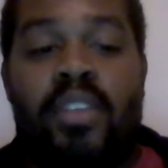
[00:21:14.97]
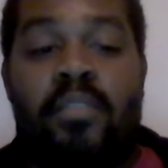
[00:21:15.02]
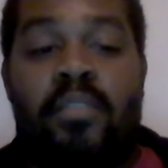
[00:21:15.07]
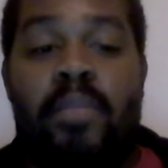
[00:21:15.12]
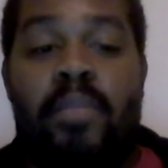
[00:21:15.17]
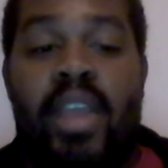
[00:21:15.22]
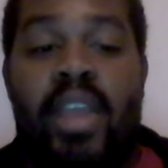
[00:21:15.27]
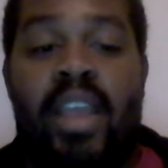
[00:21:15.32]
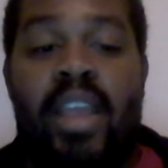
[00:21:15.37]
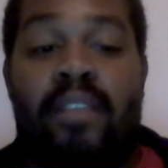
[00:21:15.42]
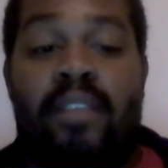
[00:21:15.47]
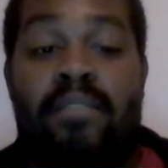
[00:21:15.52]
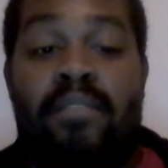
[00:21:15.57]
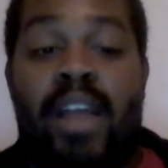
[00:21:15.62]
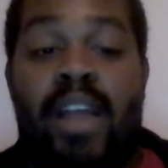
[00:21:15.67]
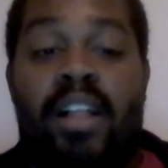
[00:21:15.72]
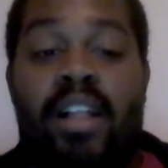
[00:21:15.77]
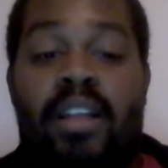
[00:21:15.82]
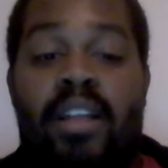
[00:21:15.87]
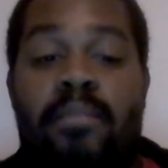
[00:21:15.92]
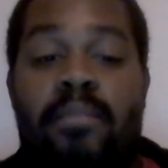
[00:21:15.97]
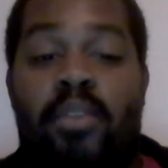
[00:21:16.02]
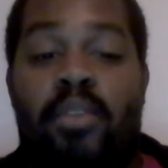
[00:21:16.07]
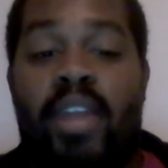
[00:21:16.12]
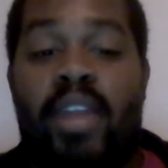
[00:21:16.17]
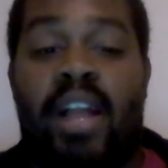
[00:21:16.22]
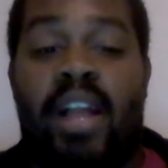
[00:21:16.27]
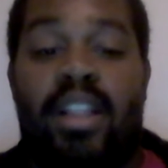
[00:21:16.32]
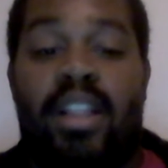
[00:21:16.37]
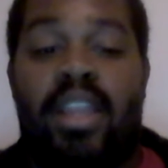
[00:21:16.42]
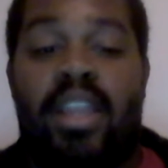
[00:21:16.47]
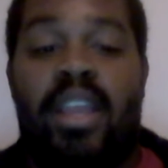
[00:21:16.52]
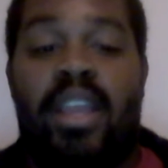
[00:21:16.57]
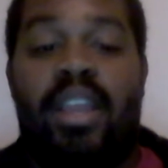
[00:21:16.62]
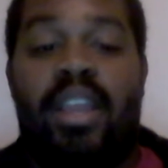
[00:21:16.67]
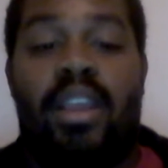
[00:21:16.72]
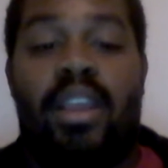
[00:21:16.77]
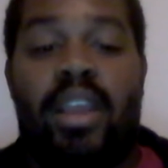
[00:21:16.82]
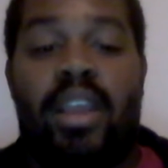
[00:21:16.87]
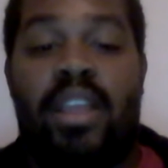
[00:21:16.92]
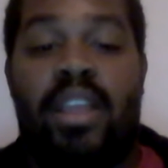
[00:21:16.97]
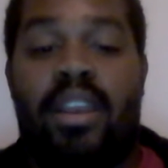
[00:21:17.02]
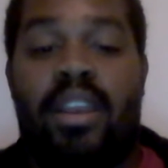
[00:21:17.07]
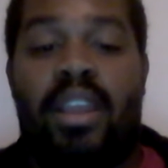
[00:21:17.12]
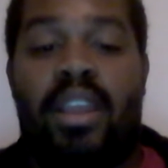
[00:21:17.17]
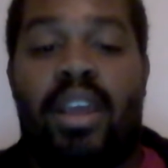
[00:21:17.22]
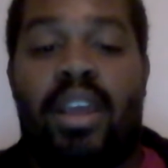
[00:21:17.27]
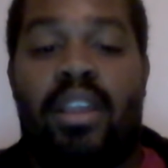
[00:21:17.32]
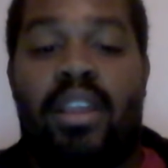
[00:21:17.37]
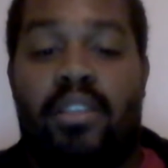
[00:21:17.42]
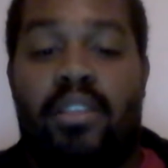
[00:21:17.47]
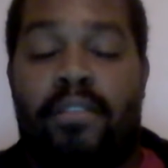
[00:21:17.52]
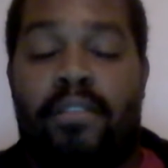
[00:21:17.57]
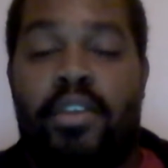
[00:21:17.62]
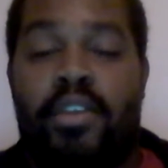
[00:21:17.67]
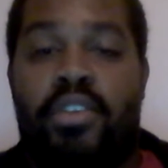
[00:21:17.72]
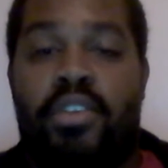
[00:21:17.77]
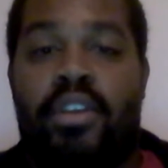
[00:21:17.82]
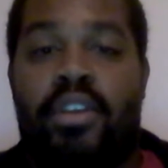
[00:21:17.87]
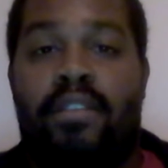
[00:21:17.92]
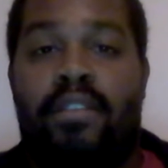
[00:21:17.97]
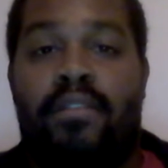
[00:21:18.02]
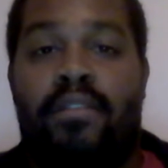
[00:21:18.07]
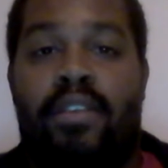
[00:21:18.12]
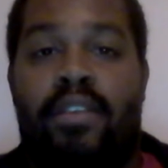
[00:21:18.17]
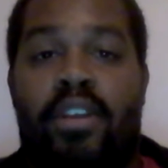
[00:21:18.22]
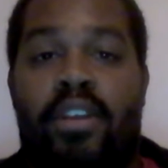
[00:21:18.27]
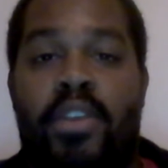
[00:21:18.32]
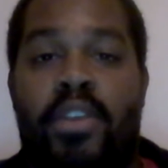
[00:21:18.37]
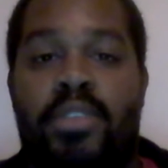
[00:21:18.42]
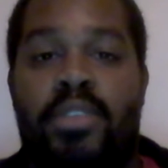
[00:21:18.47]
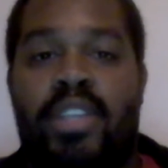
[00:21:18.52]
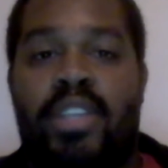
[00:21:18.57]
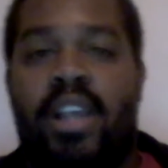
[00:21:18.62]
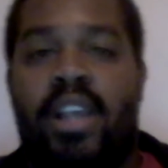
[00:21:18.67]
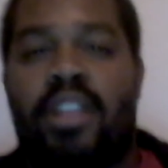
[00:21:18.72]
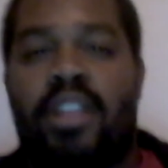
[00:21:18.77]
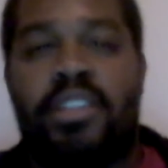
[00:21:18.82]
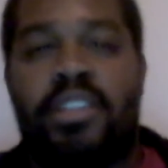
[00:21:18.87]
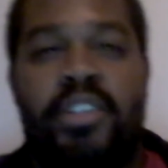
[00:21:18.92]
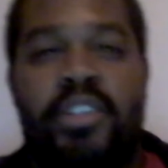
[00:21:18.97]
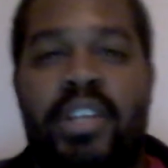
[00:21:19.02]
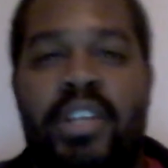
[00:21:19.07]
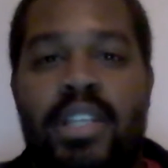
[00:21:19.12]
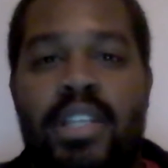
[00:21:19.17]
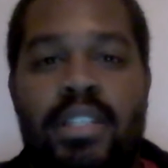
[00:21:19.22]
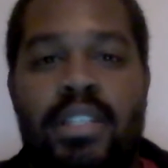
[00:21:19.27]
being valid modality in the future for UCL injuries.